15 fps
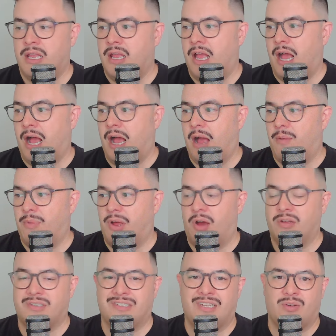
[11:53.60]
but
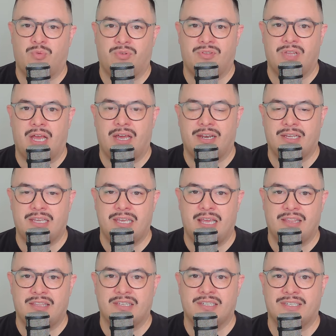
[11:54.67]
I'd stick with Ricky
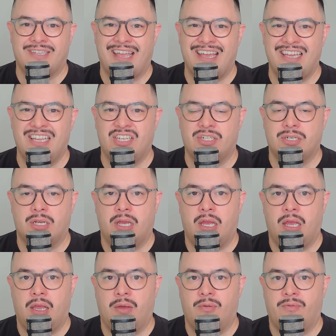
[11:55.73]
at this stage,
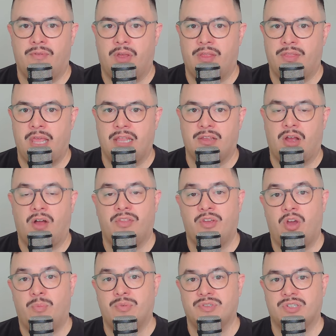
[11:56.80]
and that on
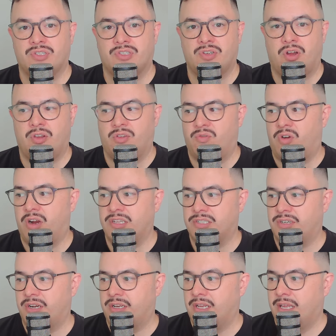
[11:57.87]
the opposite side, on the right
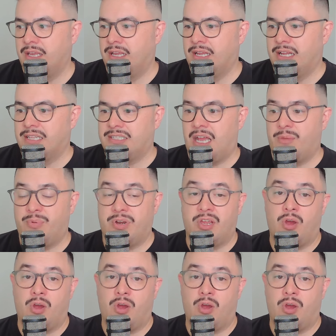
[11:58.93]
side. Tapini